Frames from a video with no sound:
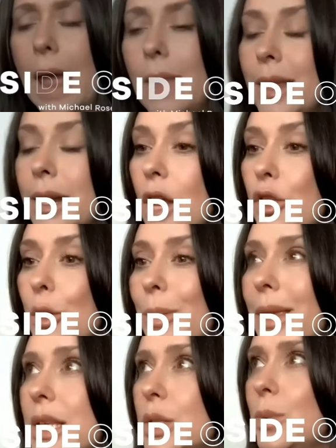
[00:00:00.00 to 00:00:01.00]
And then another
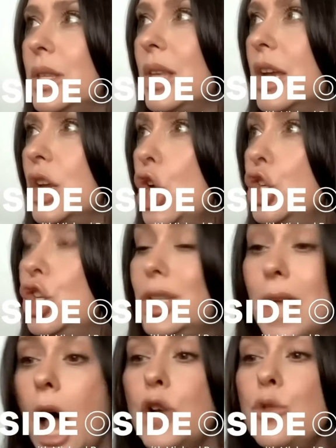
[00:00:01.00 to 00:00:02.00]
place was like,
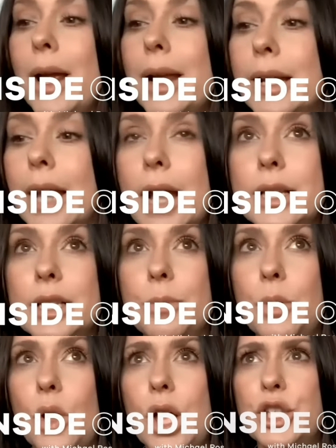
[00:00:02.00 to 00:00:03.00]
she's
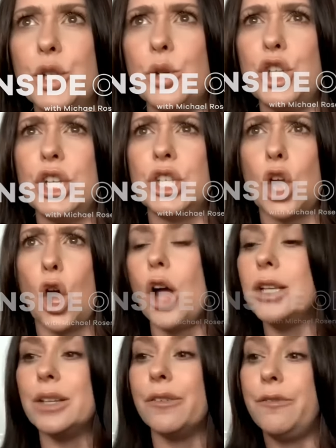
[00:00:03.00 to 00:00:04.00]
unrecognizable. And so she's
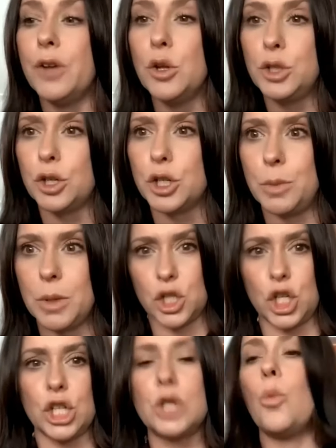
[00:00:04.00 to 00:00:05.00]
gone to filters because
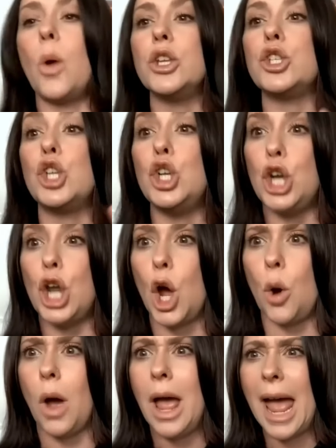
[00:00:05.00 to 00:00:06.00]
she doesn't want us to
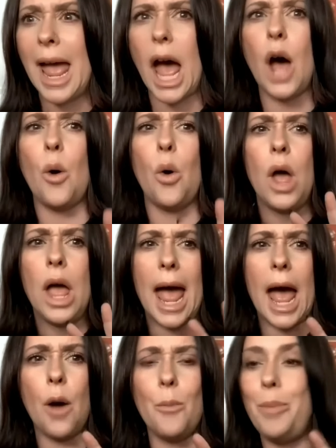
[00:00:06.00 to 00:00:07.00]
know how
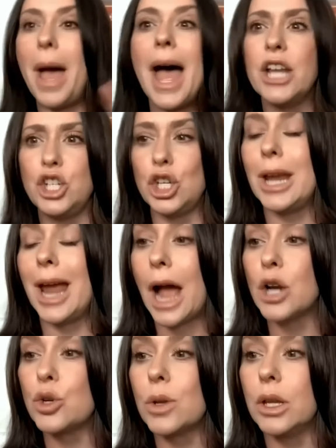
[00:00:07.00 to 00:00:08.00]
bad she
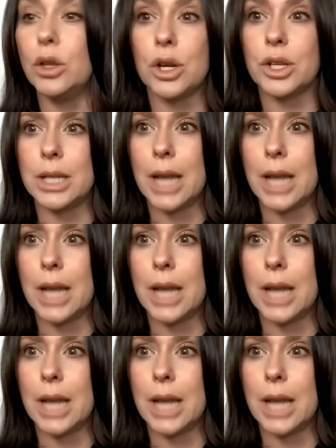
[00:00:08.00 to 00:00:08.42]
actually looks